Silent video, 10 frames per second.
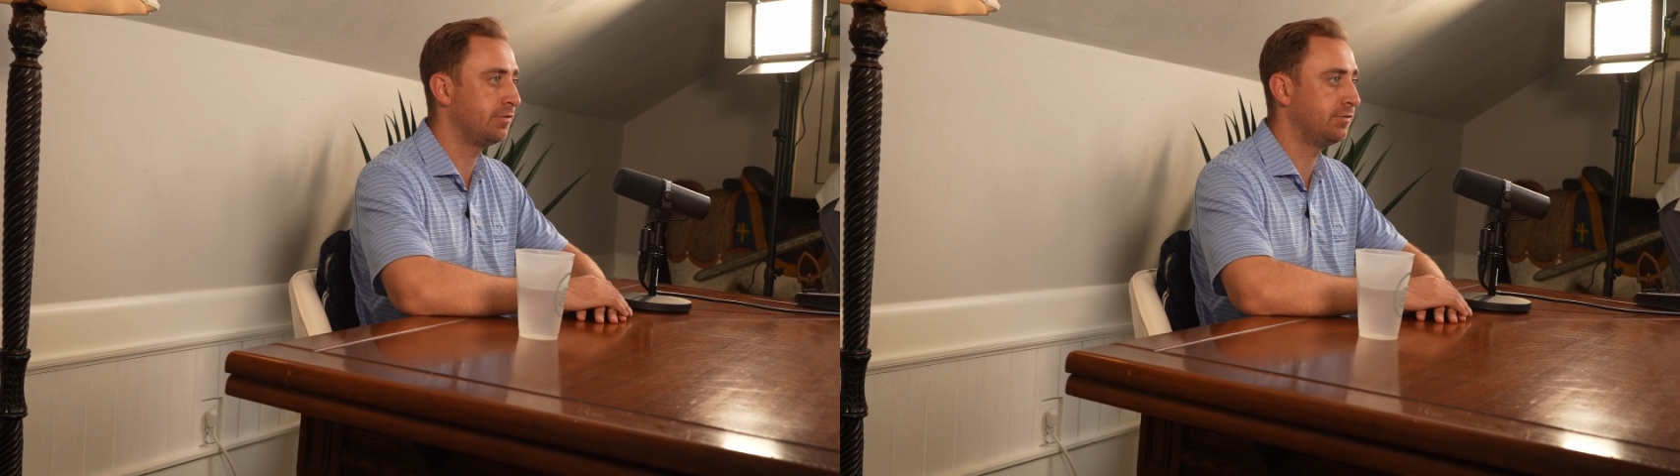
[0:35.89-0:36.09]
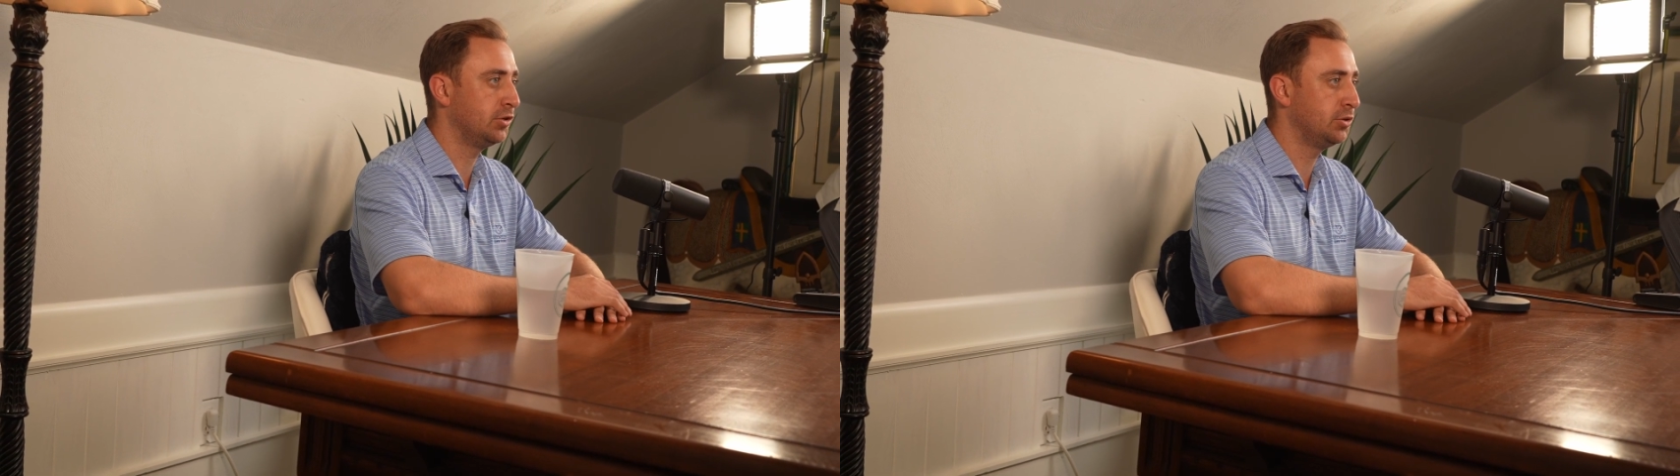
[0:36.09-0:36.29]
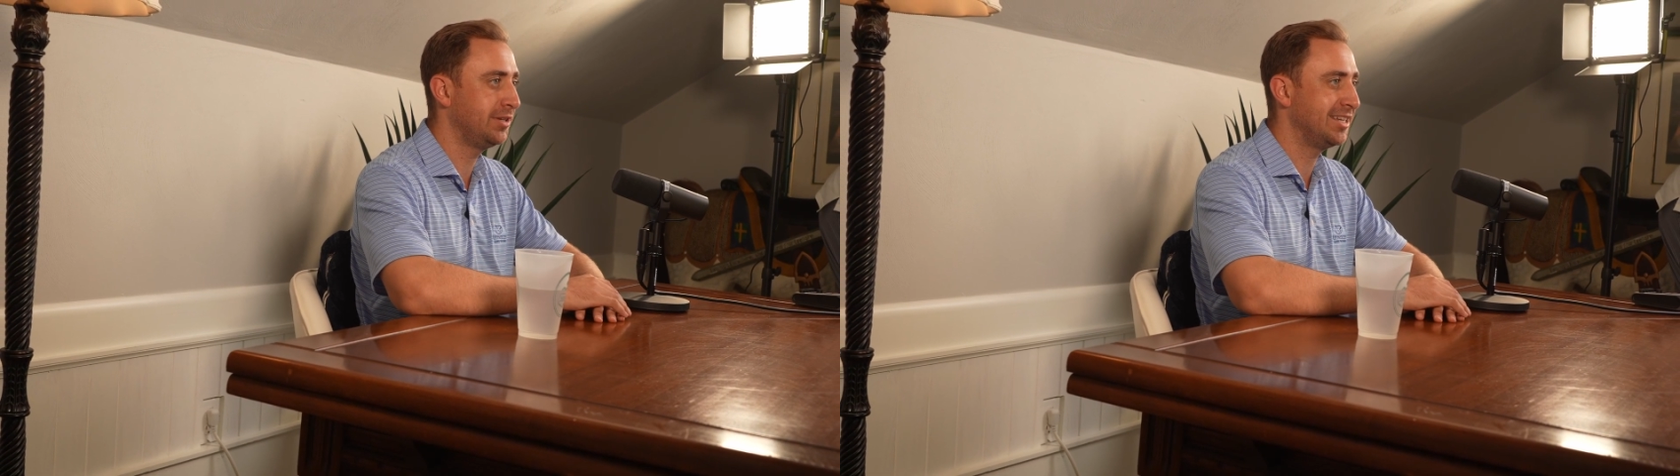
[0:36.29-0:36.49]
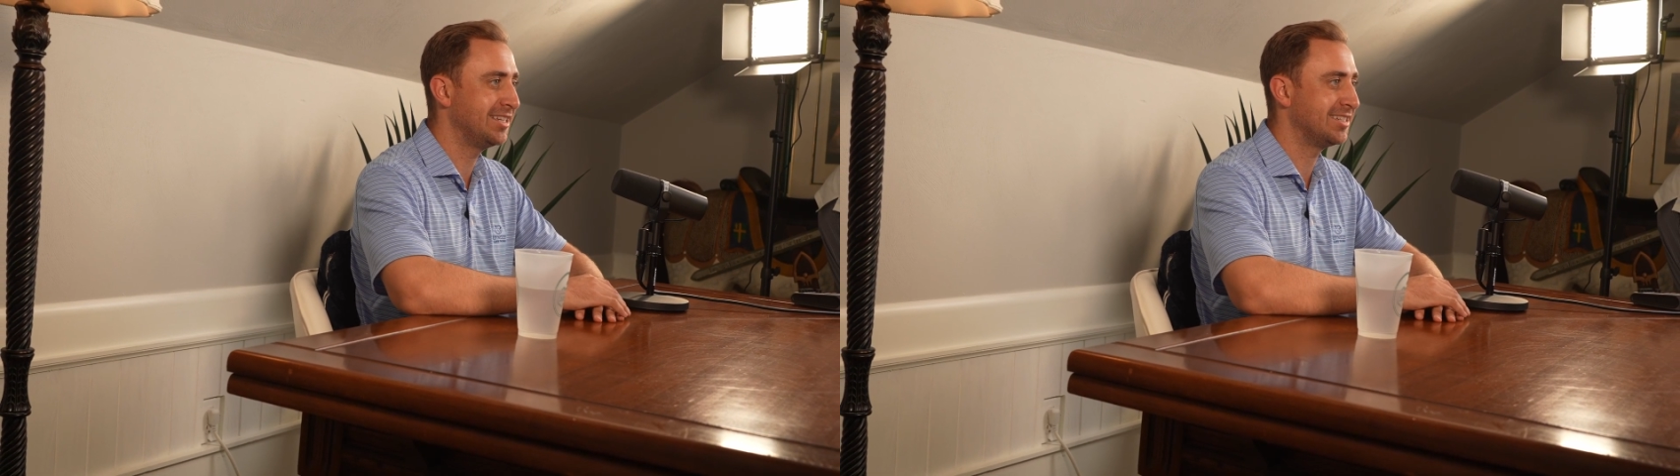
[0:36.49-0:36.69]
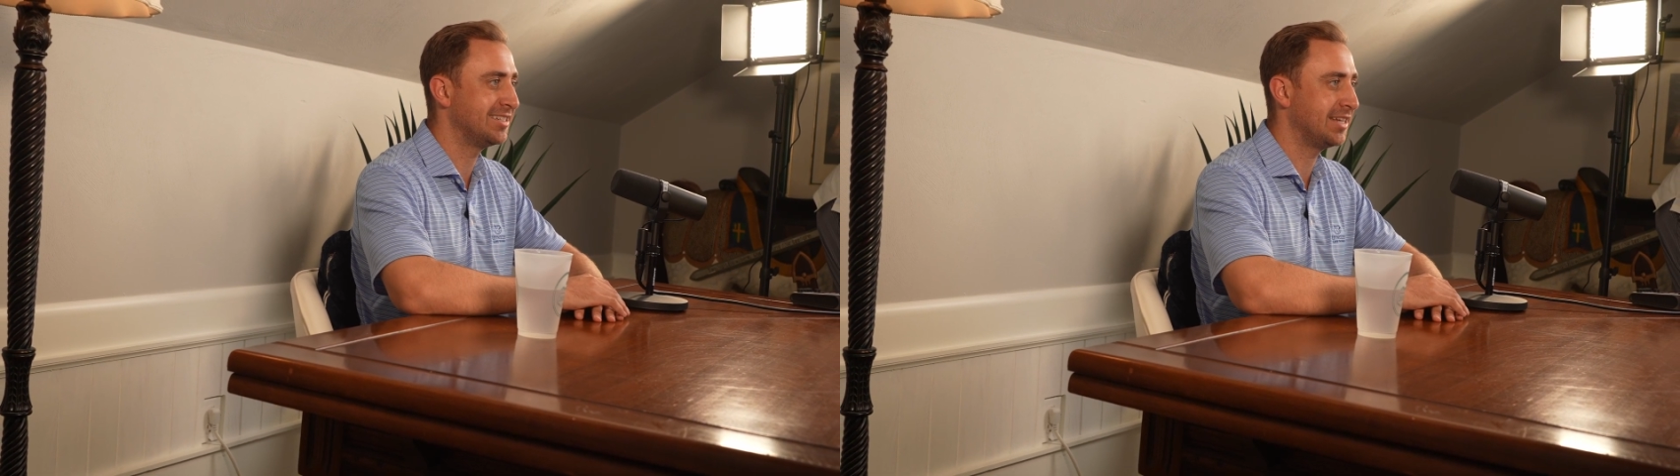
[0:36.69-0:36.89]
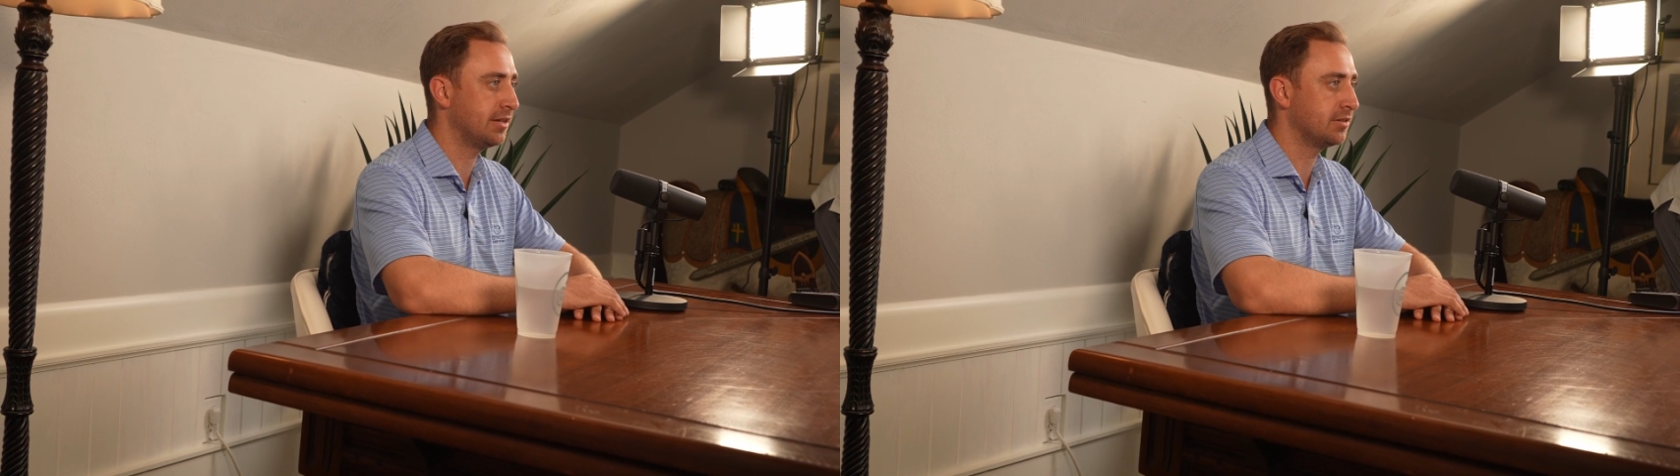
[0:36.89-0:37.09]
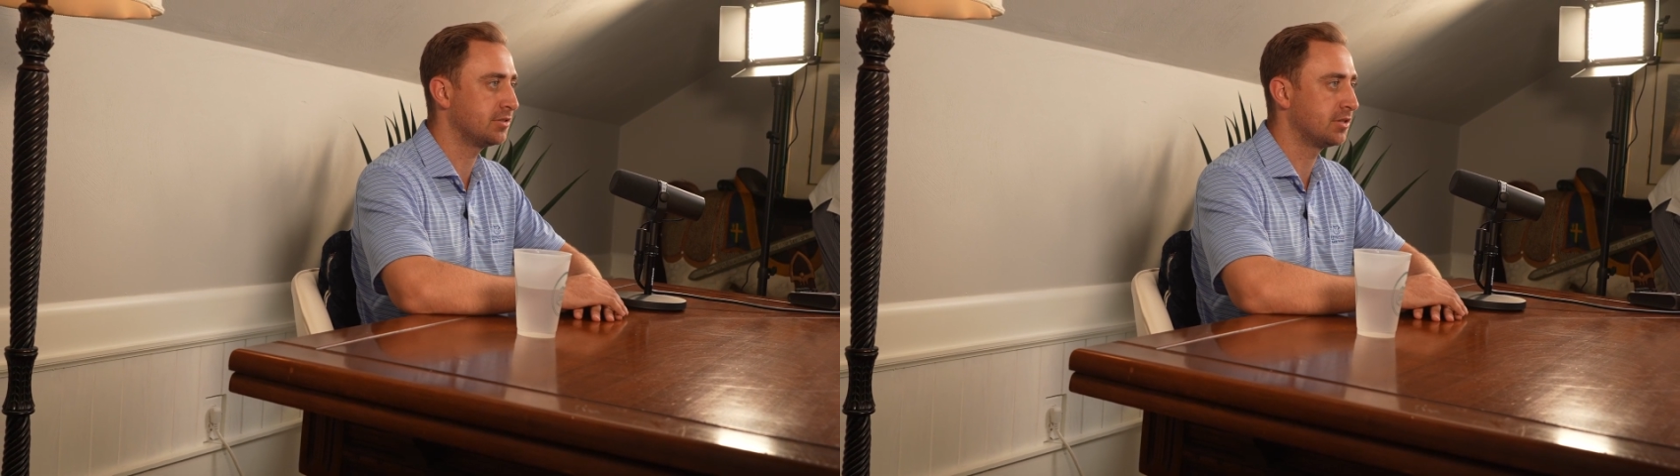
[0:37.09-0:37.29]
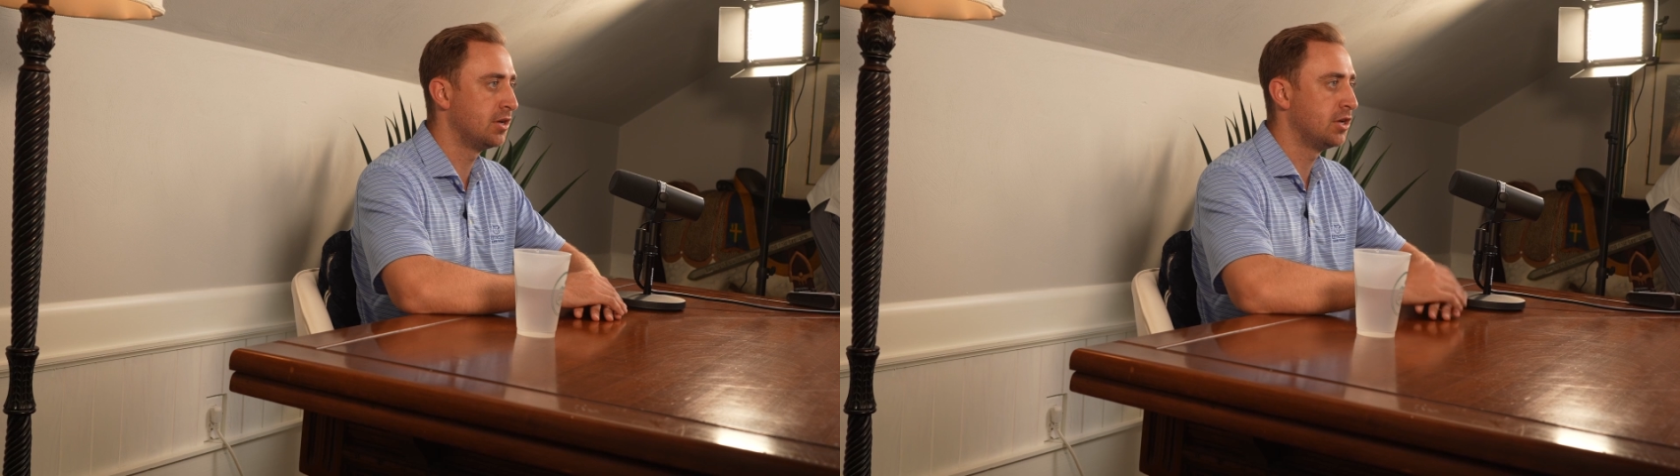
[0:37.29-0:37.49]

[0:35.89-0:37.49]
fluid into cells